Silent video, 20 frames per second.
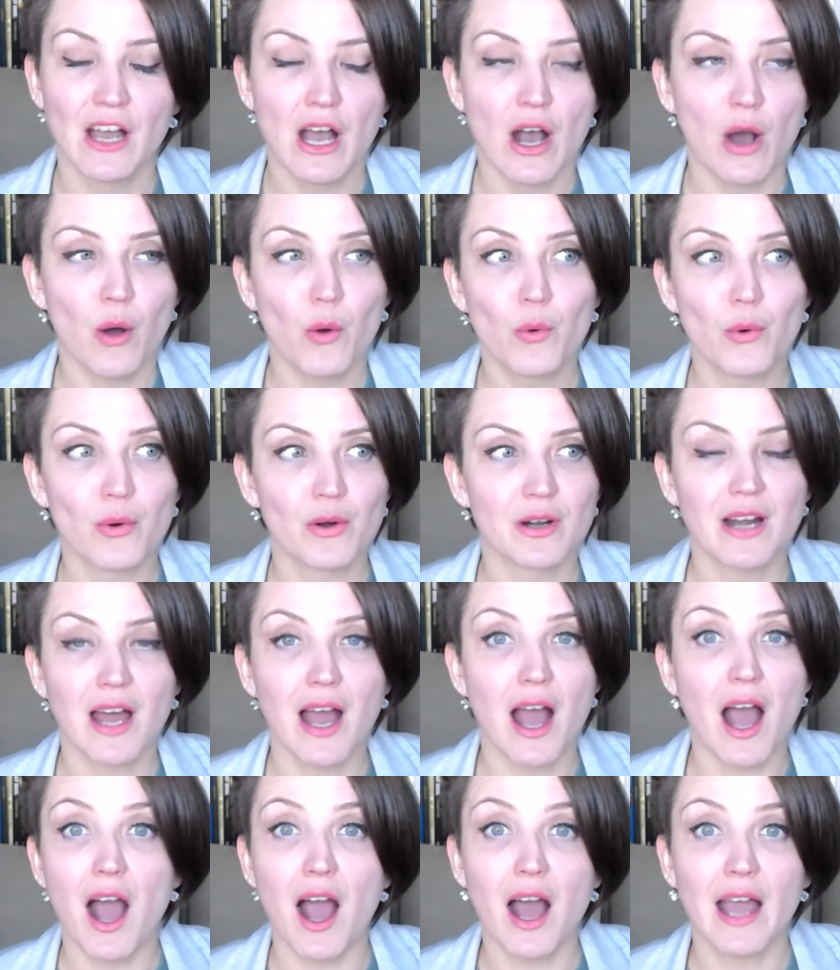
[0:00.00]

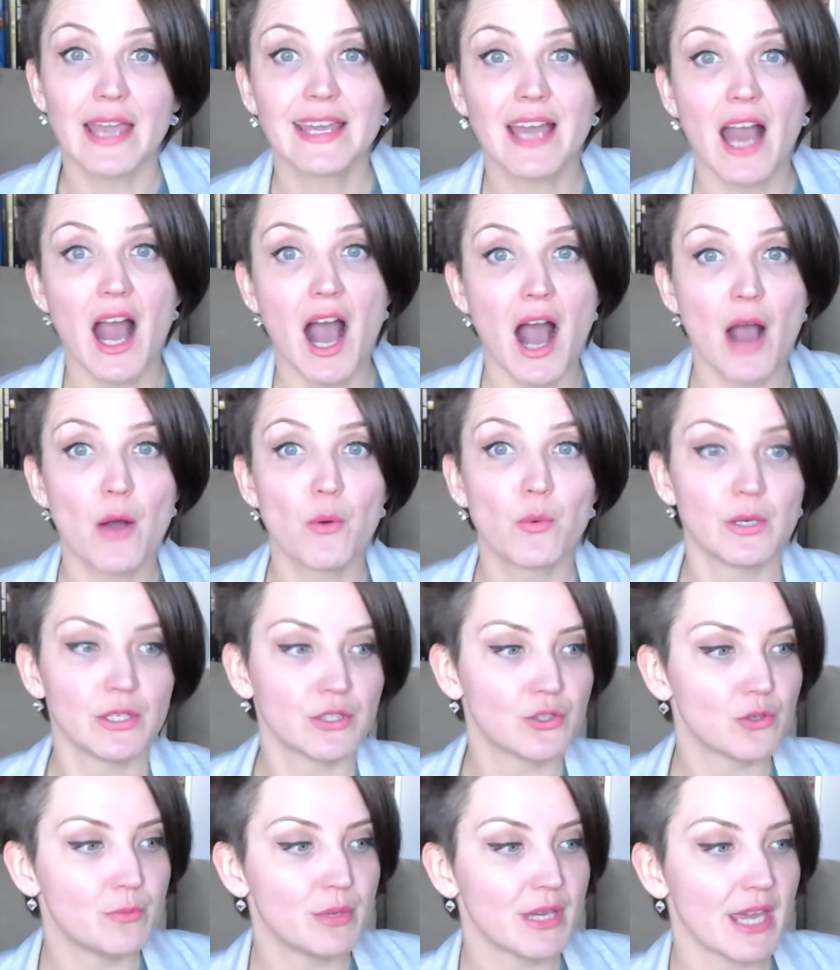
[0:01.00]
Or I
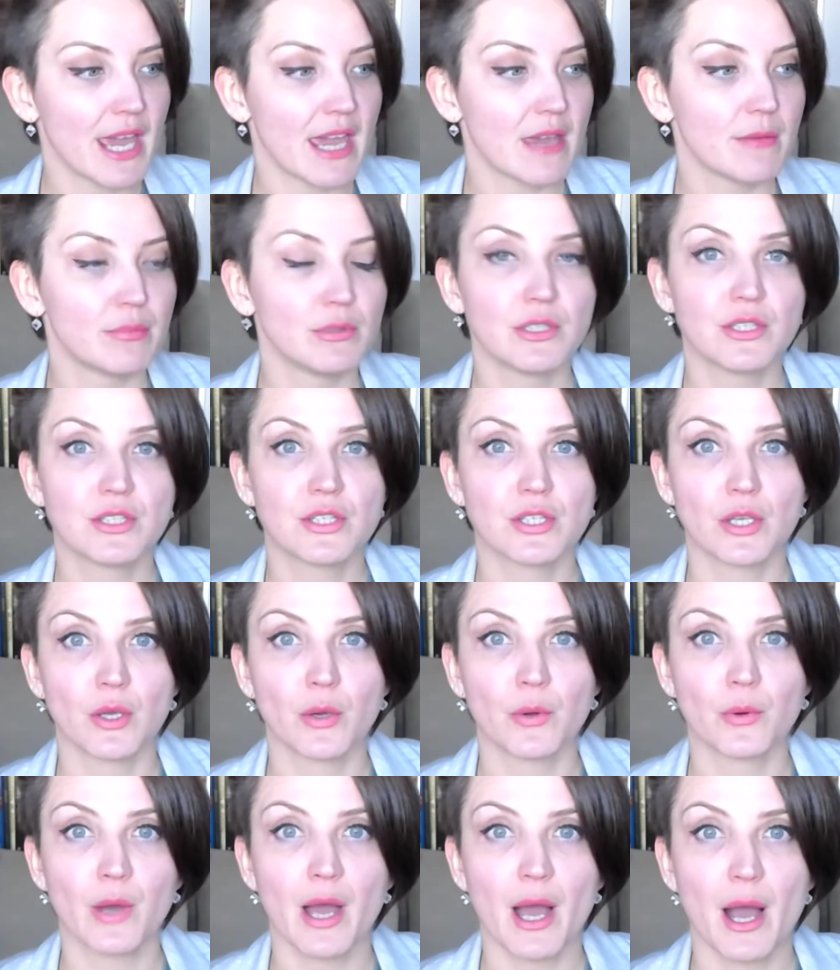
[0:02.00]
want to be able
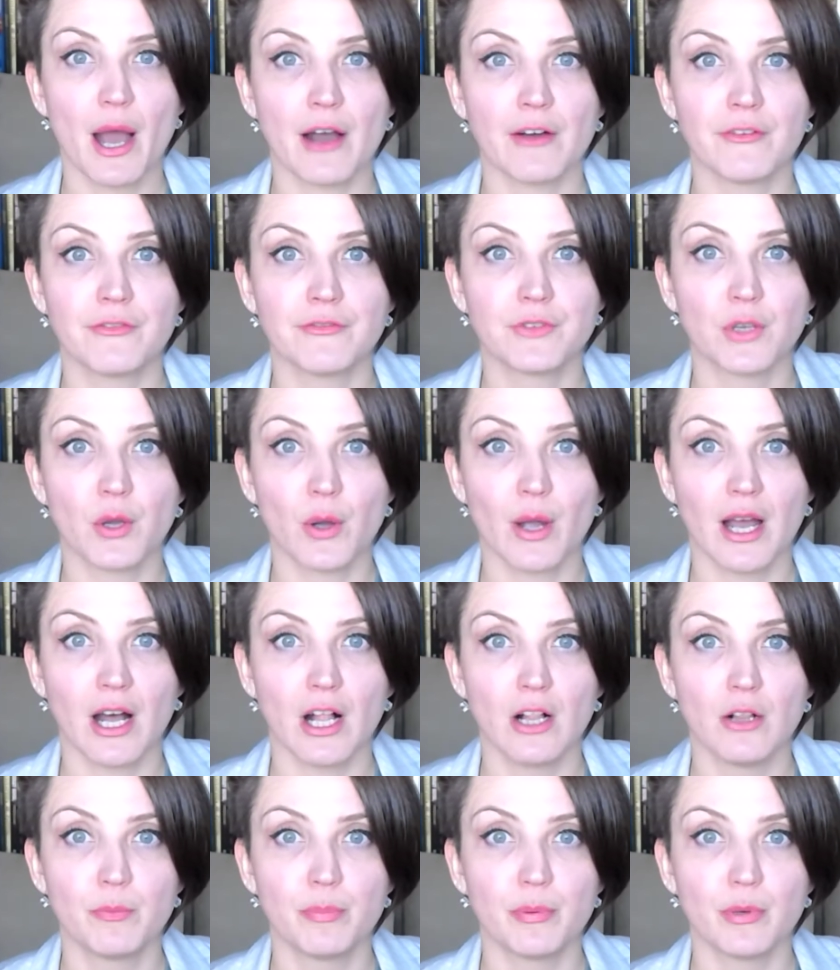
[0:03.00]
to have your
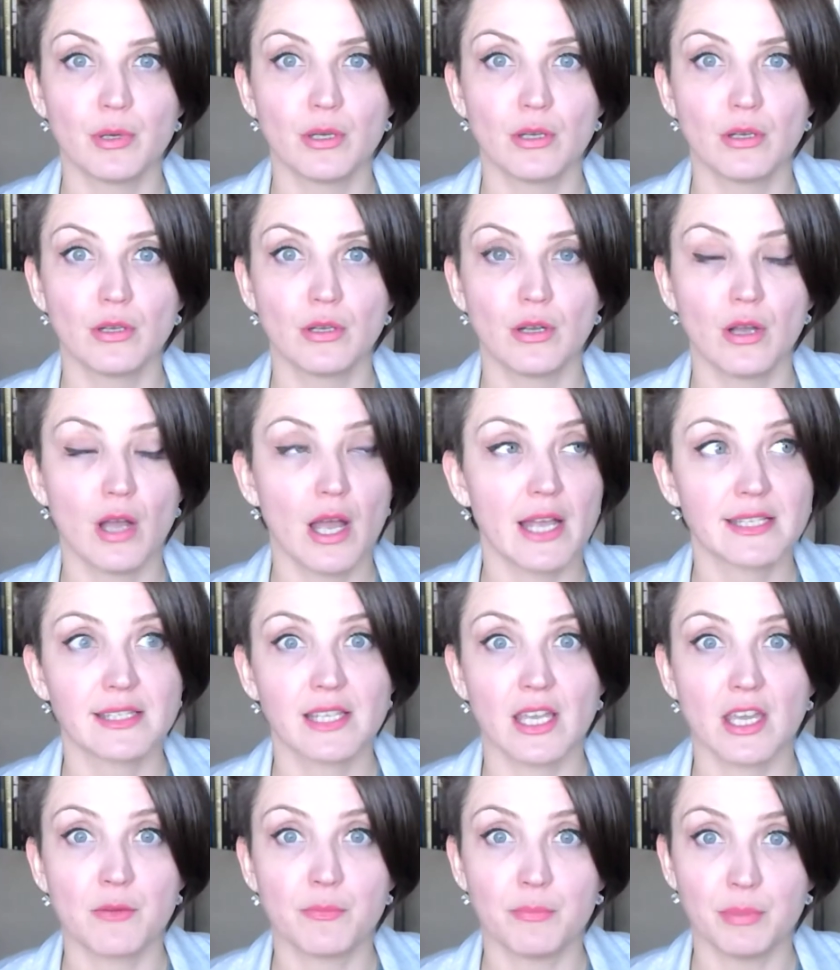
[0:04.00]
help
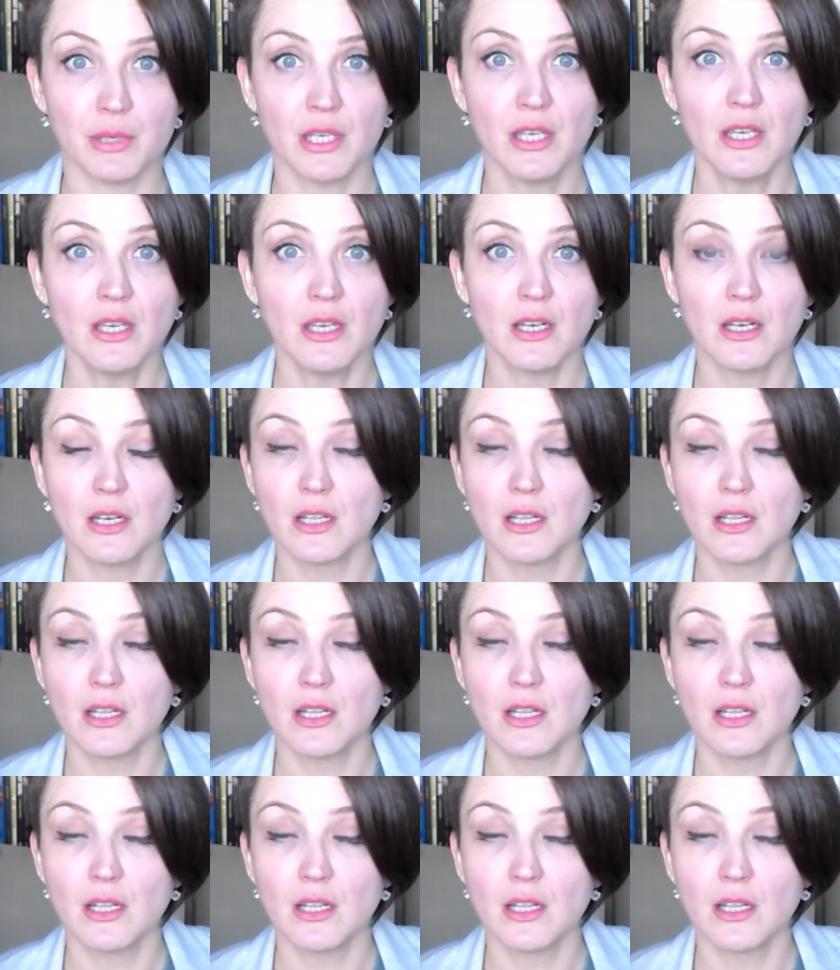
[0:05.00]
ASAP.